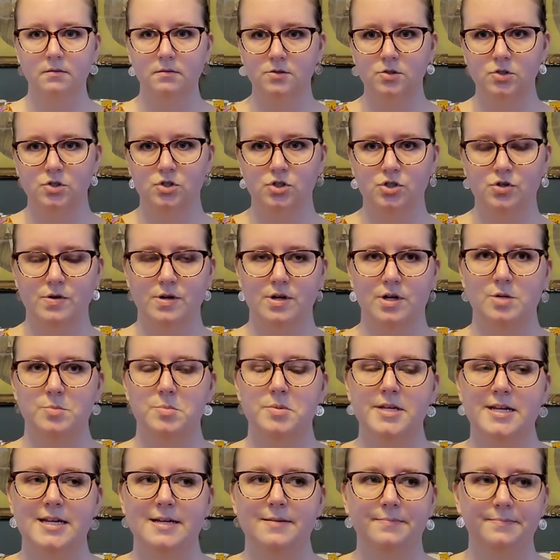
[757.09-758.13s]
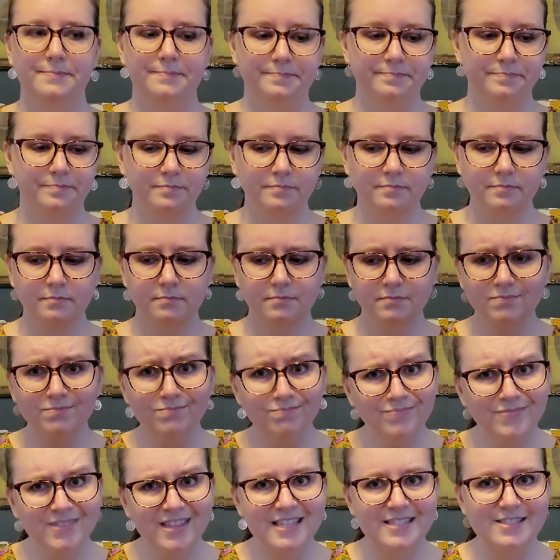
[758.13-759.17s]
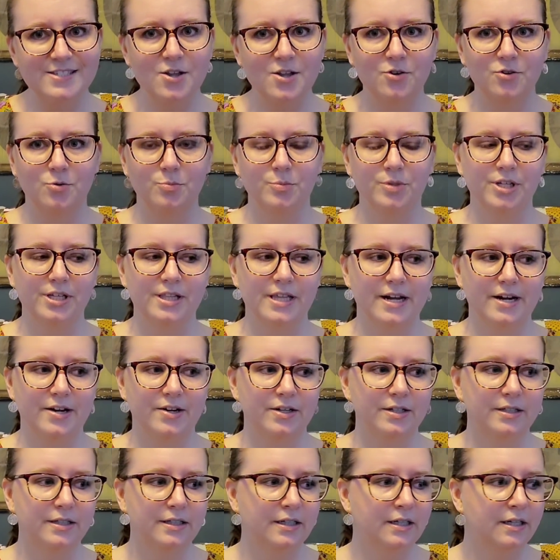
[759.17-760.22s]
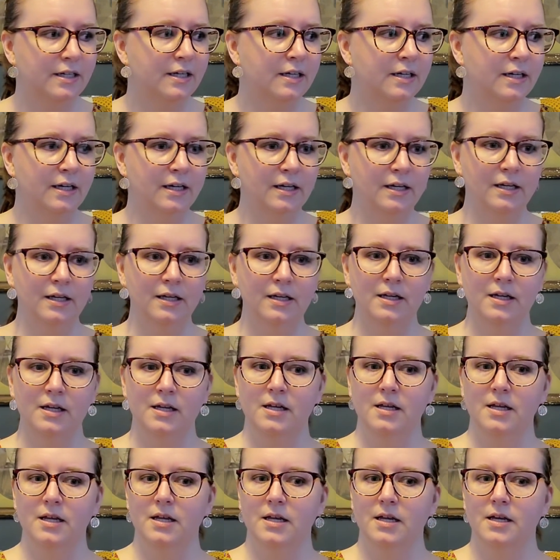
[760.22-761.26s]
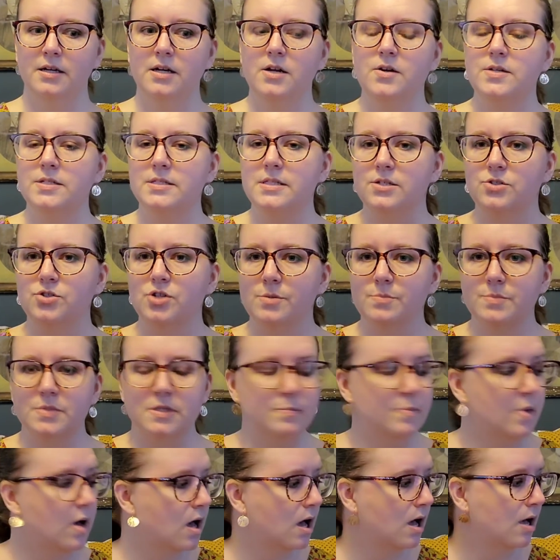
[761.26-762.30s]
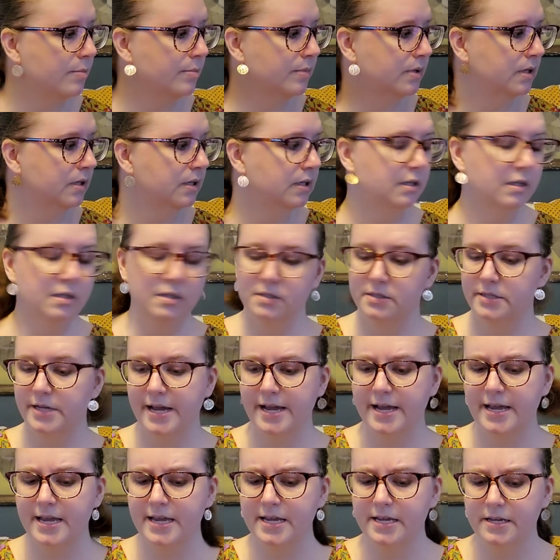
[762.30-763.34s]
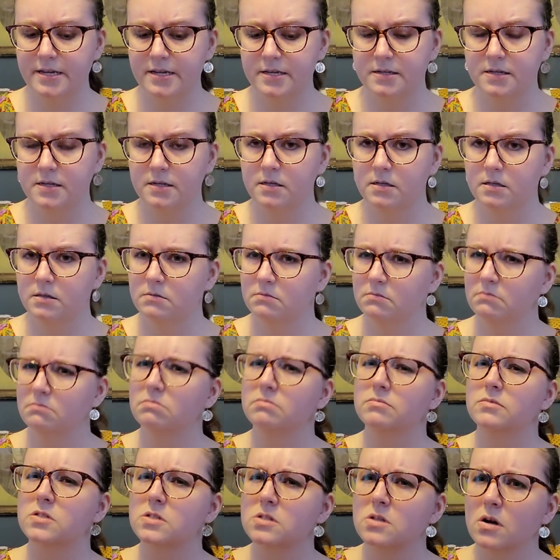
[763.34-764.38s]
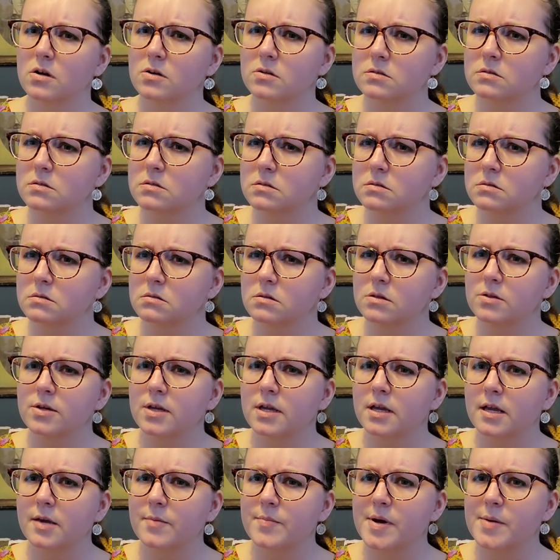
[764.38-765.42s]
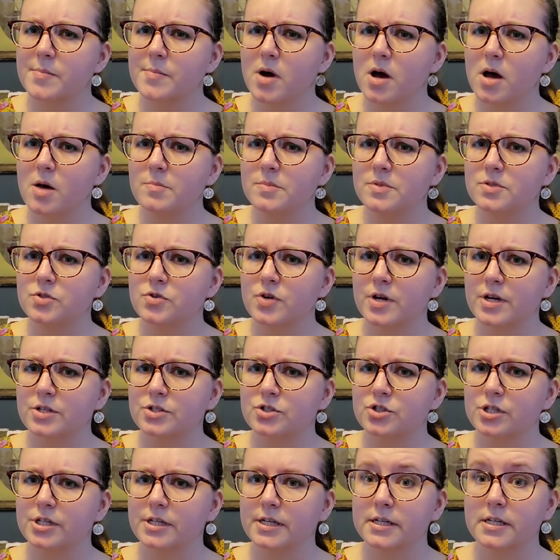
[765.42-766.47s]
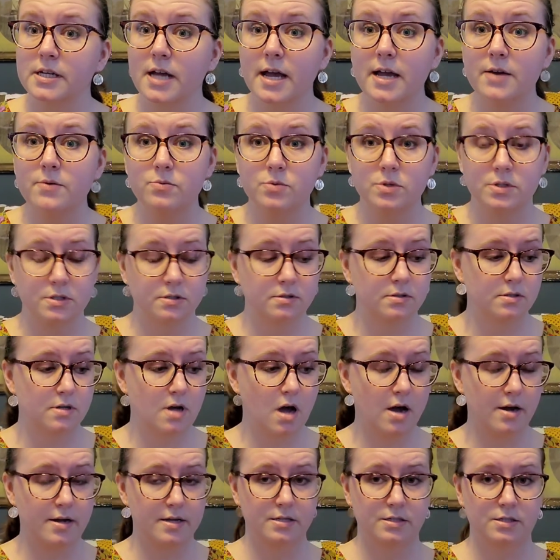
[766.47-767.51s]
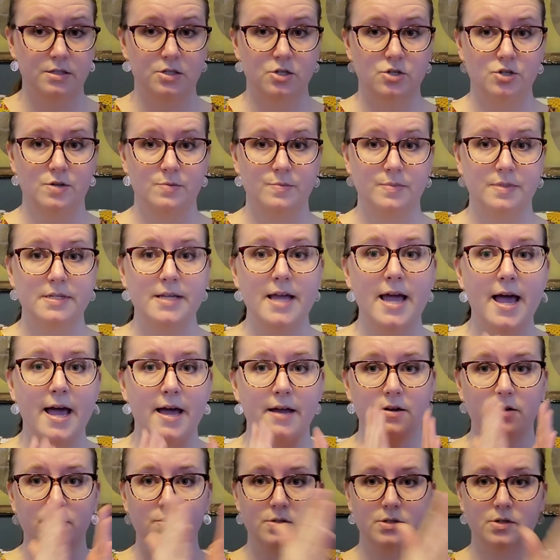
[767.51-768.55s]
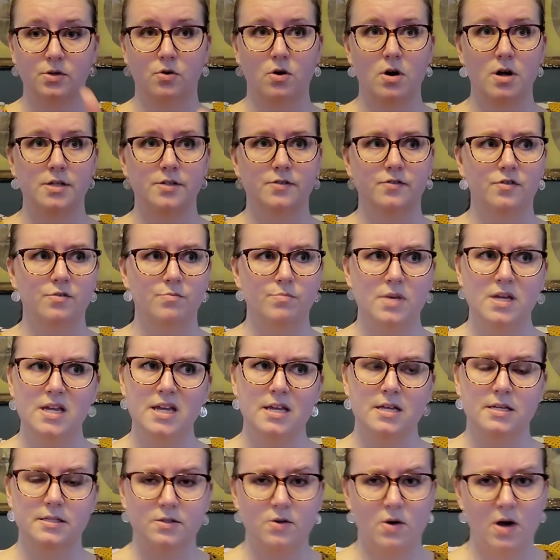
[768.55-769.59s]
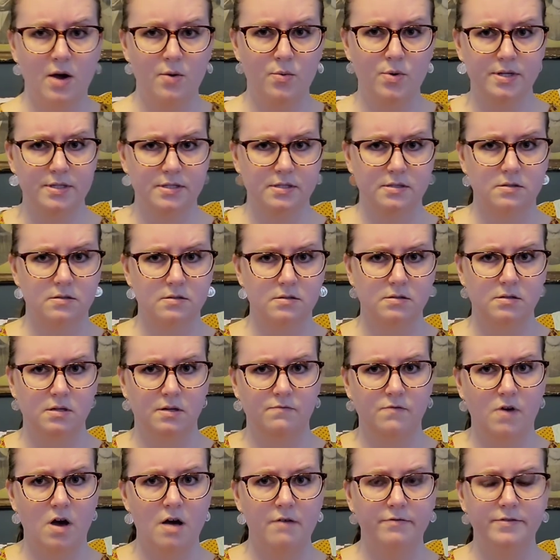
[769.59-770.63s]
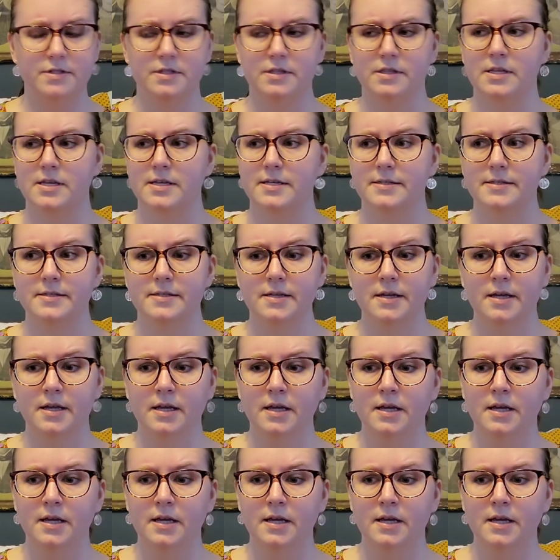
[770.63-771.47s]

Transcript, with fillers: She's chewing on a plant. That's not normally there. I noticed that Jim's mom, Diane, starts looking at my mom strangely. And I was talking to Jim's dad, who's across from me, so I wasn't involved in this.